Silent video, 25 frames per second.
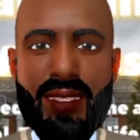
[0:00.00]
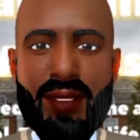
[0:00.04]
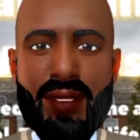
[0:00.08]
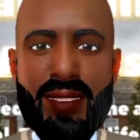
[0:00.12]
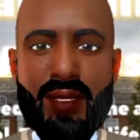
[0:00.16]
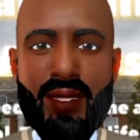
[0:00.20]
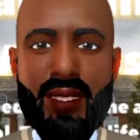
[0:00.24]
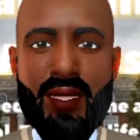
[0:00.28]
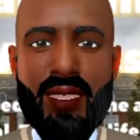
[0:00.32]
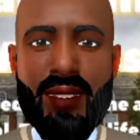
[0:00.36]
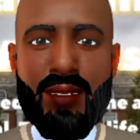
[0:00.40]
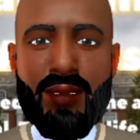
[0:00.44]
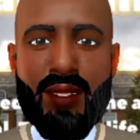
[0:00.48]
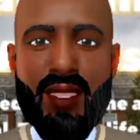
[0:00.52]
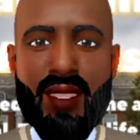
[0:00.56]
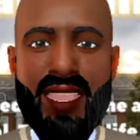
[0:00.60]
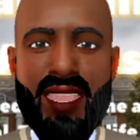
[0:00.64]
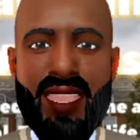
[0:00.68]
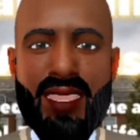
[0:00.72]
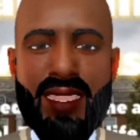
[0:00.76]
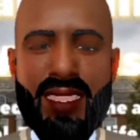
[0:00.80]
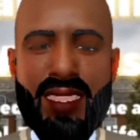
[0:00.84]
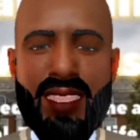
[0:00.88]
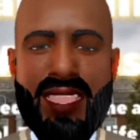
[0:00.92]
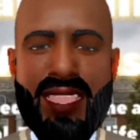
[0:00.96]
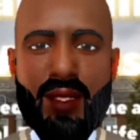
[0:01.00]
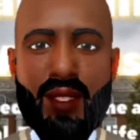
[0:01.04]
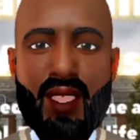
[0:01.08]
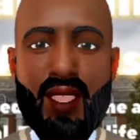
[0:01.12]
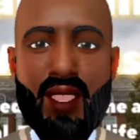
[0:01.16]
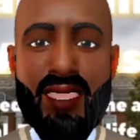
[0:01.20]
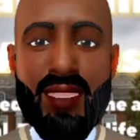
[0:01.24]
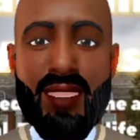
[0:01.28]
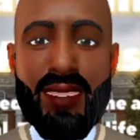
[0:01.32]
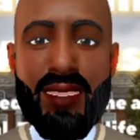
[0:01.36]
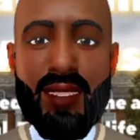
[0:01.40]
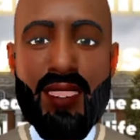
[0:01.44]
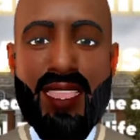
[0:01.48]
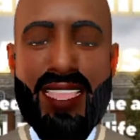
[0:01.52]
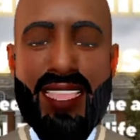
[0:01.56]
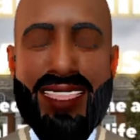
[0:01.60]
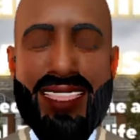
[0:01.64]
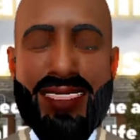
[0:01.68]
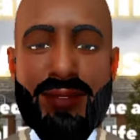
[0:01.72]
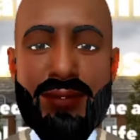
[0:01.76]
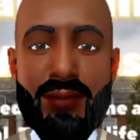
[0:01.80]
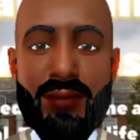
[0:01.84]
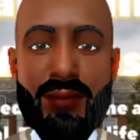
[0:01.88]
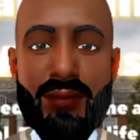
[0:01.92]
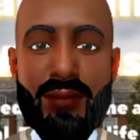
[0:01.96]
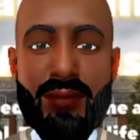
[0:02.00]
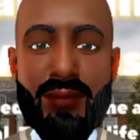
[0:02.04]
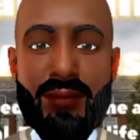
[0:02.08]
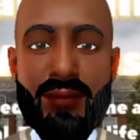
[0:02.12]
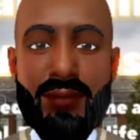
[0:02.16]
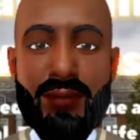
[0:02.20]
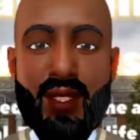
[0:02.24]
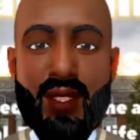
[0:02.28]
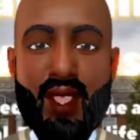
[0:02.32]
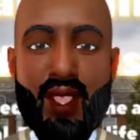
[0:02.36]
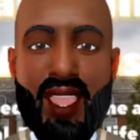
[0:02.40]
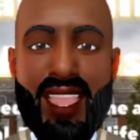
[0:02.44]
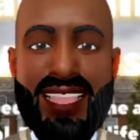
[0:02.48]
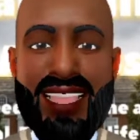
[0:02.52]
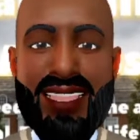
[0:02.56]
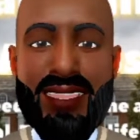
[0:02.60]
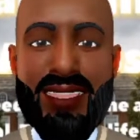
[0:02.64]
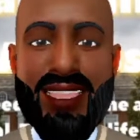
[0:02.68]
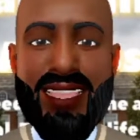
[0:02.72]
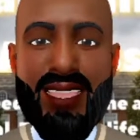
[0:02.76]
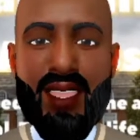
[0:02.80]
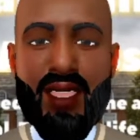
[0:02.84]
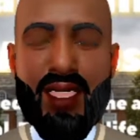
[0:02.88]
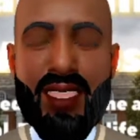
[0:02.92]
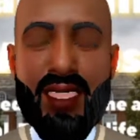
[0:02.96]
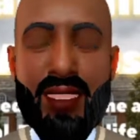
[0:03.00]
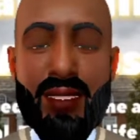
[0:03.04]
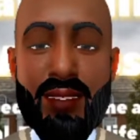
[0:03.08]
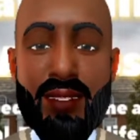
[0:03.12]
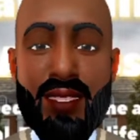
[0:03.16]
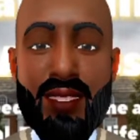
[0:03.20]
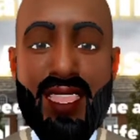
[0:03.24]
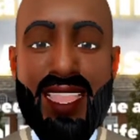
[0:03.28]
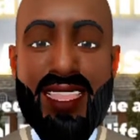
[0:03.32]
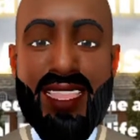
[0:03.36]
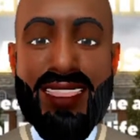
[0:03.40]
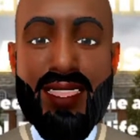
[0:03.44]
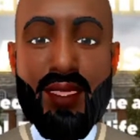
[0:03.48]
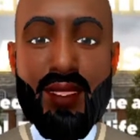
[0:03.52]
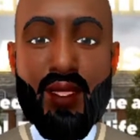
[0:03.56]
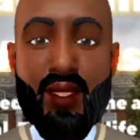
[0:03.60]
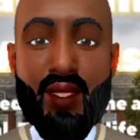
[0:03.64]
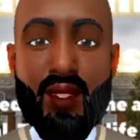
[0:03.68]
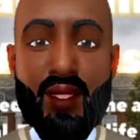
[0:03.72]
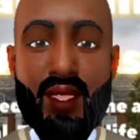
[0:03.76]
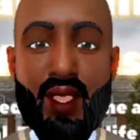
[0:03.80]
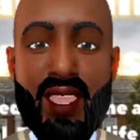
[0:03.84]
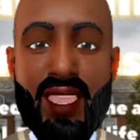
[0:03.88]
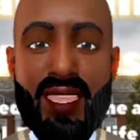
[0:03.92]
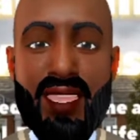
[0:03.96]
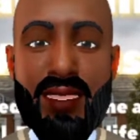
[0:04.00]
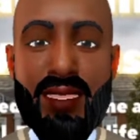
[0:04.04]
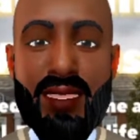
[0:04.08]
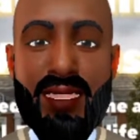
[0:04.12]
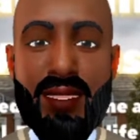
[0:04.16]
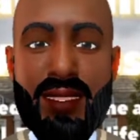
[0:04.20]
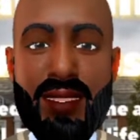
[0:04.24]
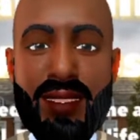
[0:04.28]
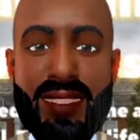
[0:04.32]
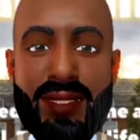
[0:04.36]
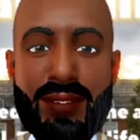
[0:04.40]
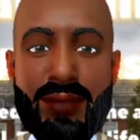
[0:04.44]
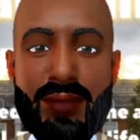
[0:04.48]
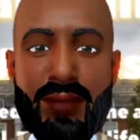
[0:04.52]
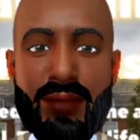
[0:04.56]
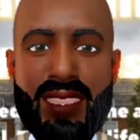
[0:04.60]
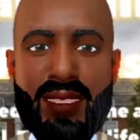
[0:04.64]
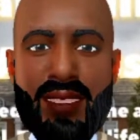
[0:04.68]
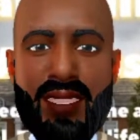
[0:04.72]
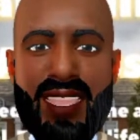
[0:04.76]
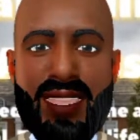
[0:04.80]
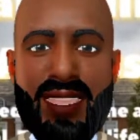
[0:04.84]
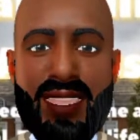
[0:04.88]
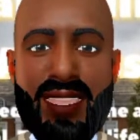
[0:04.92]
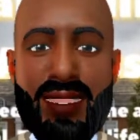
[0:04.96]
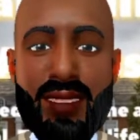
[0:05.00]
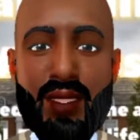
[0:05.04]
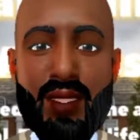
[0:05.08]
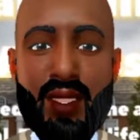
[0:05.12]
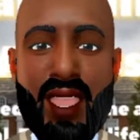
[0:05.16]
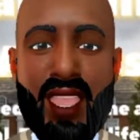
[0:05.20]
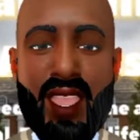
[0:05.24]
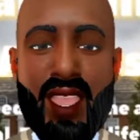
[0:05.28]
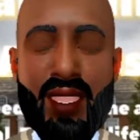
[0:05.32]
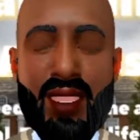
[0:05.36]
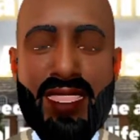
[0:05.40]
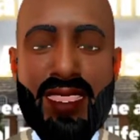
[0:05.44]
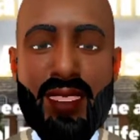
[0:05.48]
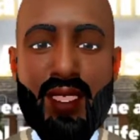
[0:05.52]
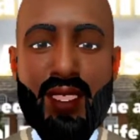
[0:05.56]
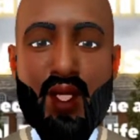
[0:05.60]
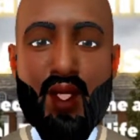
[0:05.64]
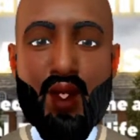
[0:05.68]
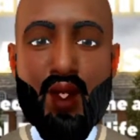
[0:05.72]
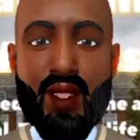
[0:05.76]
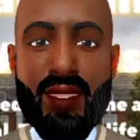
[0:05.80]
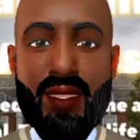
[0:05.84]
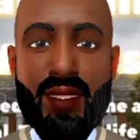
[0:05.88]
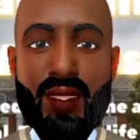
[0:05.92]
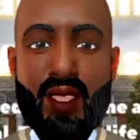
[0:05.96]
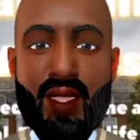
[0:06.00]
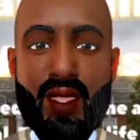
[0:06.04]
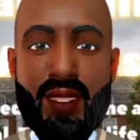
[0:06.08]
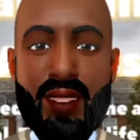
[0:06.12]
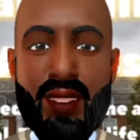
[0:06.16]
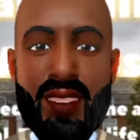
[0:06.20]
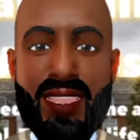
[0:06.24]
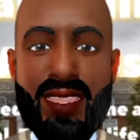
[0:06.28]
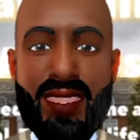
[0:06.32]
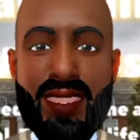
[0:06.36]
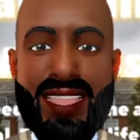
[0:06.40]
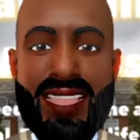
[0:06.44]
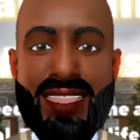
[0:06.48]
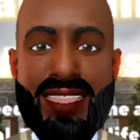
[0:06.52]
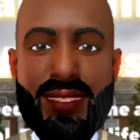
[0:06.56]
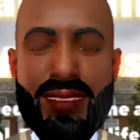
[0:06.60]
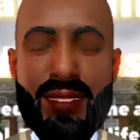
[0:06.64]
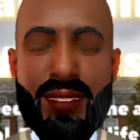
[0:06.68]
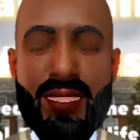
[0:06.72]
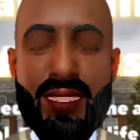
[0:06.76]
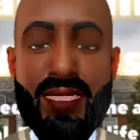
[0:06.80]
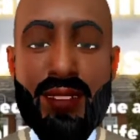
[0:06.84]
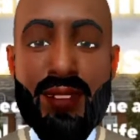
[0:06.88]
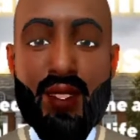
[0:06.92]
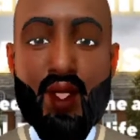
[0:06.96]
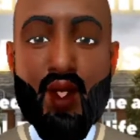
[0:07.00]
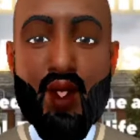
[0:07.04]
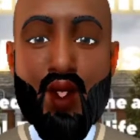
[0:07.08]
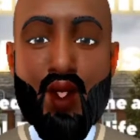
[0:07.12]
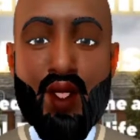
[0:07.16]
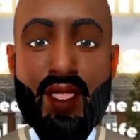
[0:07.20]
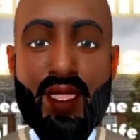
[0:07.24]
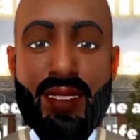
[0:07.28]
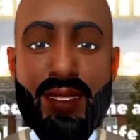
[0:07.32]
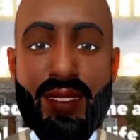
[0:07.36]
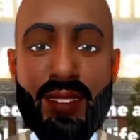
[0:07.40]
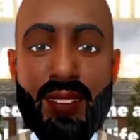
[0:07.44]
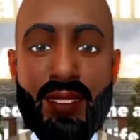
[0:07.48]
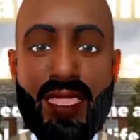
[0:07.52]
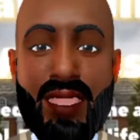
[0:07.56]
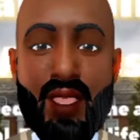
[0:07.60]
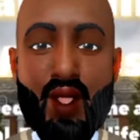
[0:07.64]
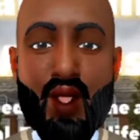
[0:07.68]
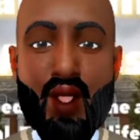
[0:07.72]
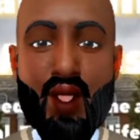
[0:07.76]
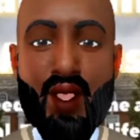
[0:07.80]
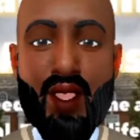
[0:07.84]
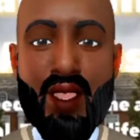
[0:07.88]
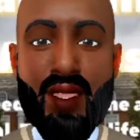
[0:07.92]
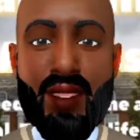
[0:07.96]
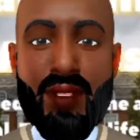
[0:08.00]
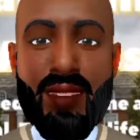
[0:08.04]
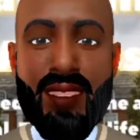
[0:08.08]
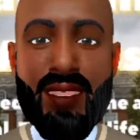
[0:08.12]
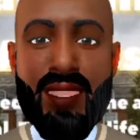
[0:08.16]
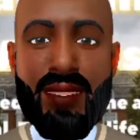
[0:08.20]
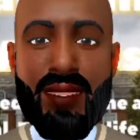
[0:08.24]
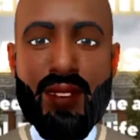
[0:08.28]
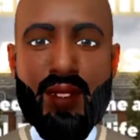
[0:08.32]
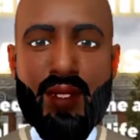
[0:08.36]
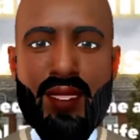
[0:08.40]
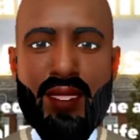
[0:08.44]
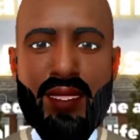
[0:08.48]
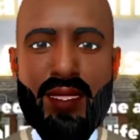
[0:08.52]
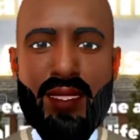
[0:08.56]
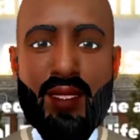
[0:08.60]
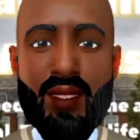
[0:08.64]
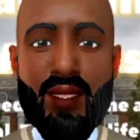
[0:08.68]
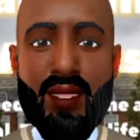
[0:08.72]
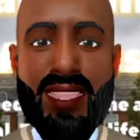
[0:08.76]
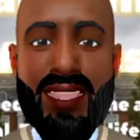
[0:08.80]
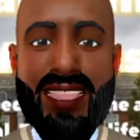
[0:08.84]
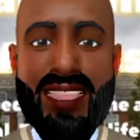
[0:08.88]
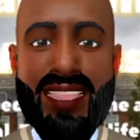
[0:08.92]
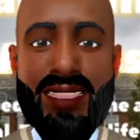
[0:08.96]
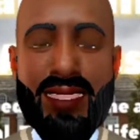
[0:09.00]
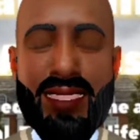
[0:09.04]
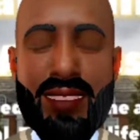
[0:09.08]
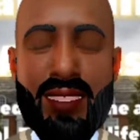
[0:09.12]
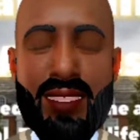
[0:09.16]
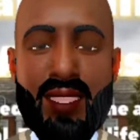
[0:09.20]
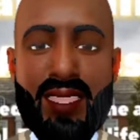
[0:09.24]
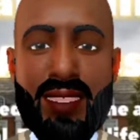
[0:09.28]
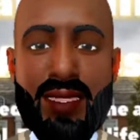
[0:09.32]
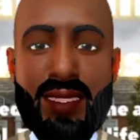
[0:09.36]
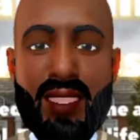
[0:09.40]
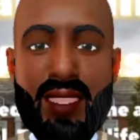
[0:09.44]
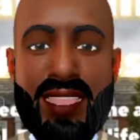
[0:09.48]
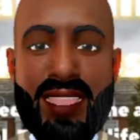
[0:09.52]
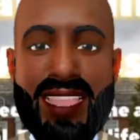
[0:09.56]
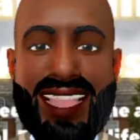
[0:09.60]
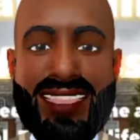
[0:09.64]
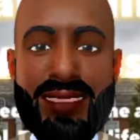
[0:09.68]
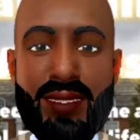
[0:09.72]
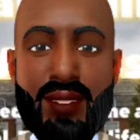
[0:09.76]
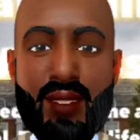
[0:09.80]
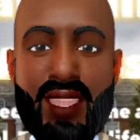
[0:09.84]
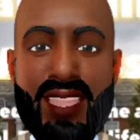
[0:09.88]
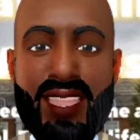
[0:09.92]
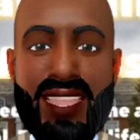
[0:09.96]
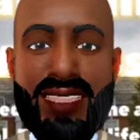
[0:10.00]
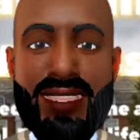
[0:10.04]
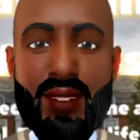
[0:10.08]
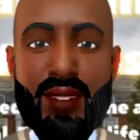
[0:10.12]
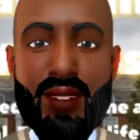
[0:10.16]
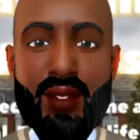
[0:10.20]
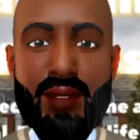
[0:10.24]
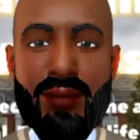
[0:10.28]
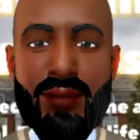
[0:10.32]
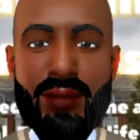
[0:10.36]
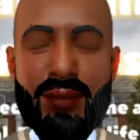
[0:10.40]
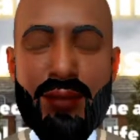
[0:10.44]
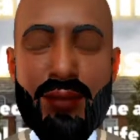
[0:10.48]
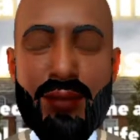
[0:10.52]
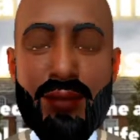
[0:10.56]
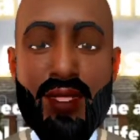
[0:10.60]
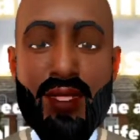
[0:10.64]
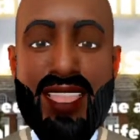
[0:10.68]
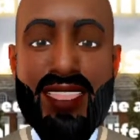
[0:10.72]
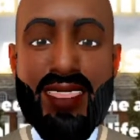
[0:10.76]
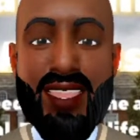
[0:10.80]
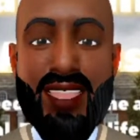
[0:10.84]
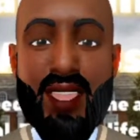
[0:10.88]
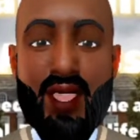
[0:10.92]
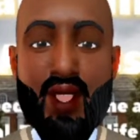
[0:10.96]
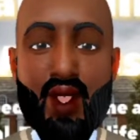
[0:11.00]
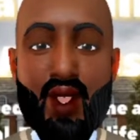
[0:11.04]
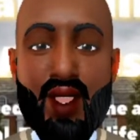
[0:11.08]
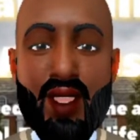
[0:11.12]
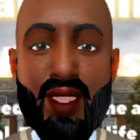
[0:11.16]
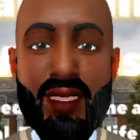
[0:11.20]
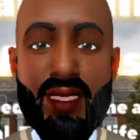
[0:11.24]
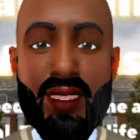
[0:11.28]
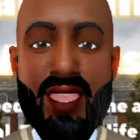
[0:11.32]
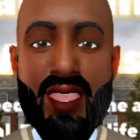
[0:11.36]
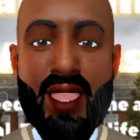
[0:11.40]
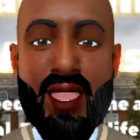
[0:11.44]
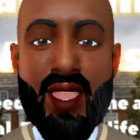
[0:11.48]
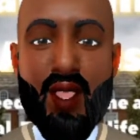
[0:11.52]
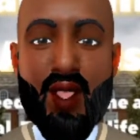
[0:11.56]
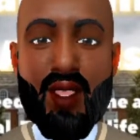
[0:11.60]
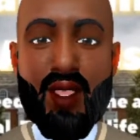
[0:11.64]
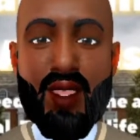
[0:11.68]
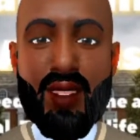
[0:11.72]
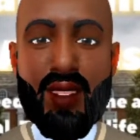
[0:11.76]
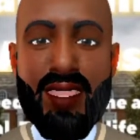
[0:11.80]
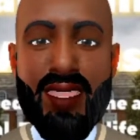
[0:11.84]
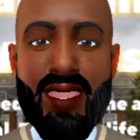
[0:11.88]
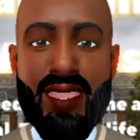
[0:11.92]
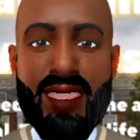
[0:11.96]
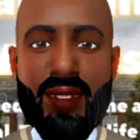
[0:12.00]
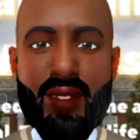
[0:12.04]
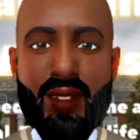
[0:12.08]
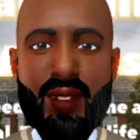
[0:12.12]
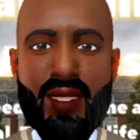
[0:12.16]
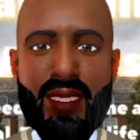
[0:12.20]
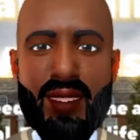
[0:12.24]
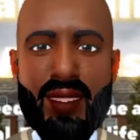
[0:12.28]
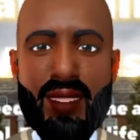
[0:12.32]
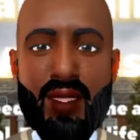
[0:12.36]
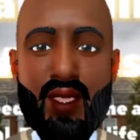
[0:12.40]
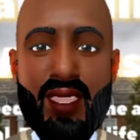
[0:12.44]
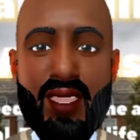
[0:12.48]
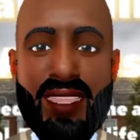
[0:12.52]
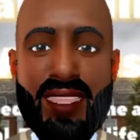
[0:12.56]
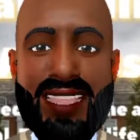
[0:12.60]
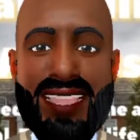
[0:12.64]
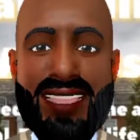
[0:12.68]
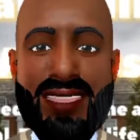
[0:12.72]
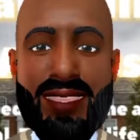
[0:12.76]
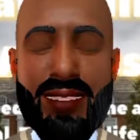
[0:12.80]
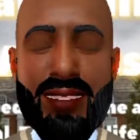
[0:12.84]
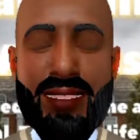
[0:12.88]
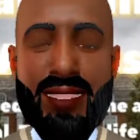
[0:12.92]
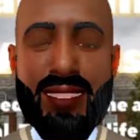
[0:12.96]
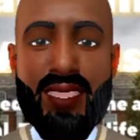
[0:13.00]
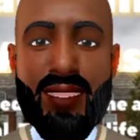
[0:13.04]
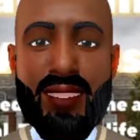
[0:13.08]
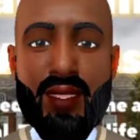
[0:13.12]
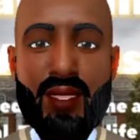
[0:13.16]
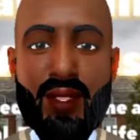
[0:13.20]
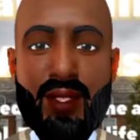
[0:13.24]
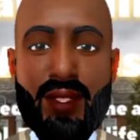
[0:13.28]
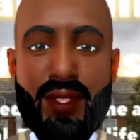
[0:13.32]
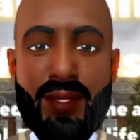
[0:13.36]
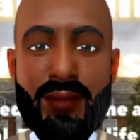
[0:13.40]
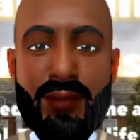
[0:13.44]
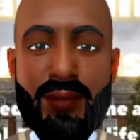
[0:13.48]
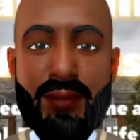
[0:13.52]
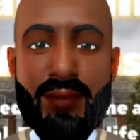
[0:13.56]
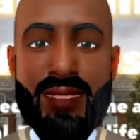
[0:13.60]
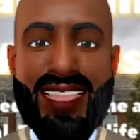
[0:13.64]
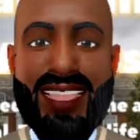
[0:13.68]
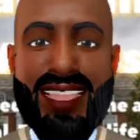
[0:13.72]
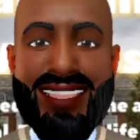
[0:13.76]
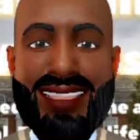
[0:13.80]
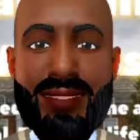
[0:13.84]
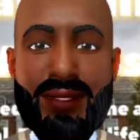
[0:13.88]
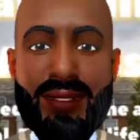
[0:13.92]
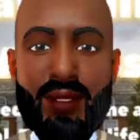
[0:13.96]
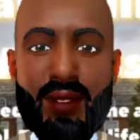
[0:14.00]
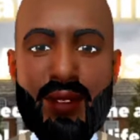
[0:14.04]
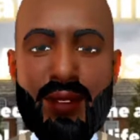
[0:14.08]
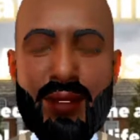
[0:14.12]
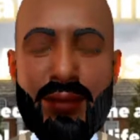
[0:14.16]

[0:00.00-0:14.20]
Just a fresh slate. All right. Now, the effect of a merger is that the surviving or resulting entity owns all of the constituent entities' assets and owes all of the constituent entities' debts.